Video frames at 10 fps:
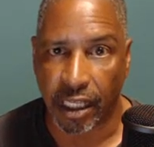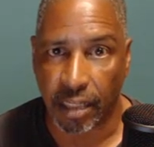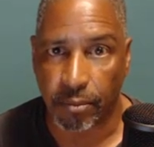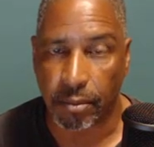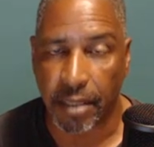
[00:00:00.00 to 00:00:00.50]

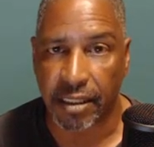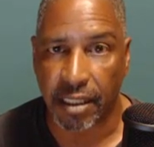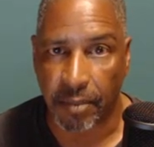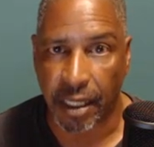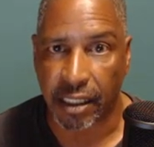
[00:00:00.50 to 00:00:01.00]
implement
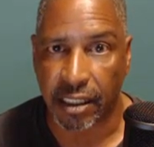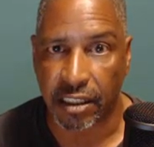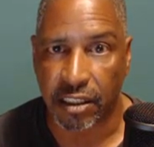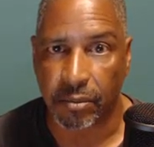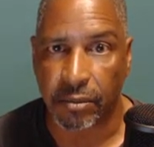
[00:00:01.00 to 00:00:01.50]
a
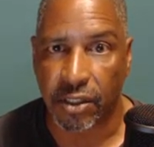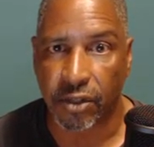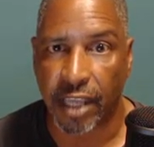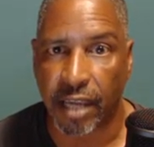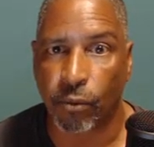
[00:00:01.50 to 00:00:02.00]
mechanism so
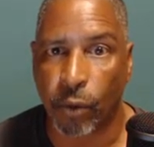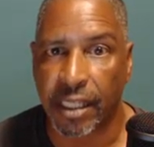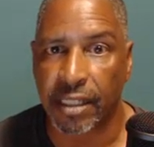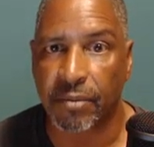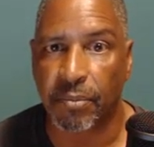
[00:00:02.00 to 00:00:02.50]
that we
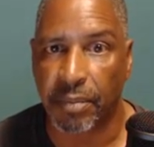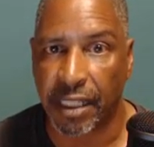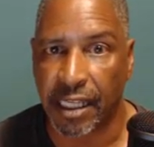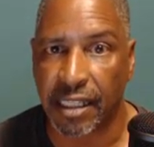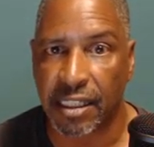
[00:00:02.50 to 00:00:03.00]
can
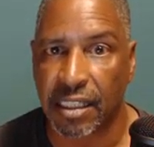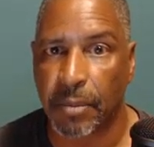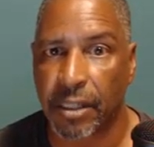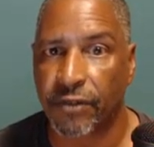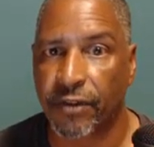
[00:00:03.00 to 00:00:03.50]
begin to
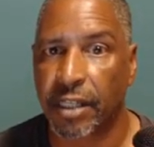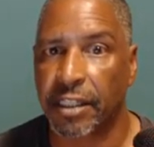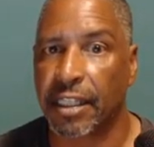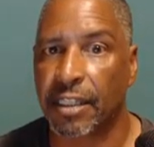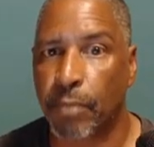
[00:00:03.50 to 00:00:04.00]
specify
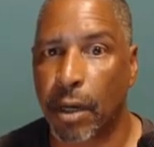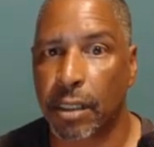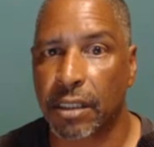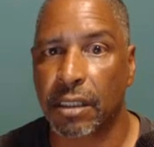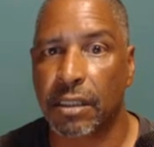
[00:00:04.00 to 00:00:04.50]
these
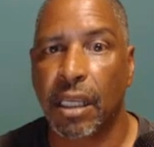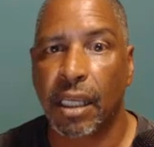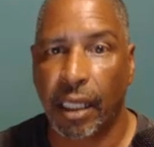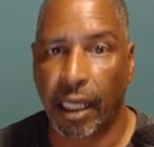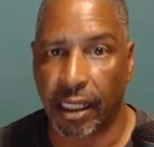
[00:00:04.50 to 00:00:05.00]
boxes
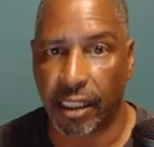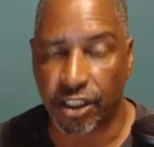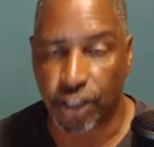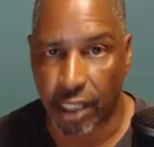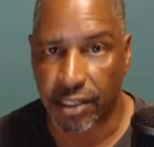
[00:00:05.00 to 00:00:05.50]
in a
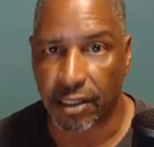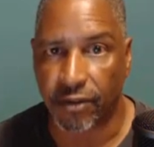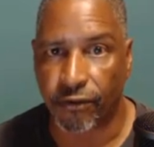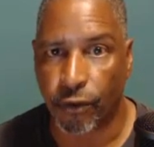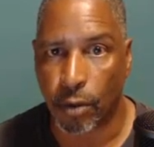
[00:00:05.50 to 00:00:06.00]
JSON
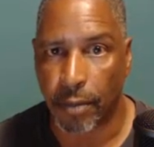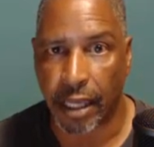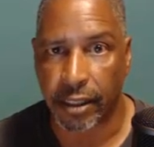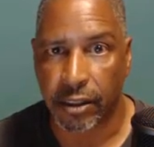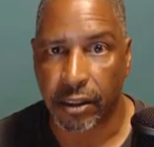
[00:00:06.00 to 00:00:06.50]
format.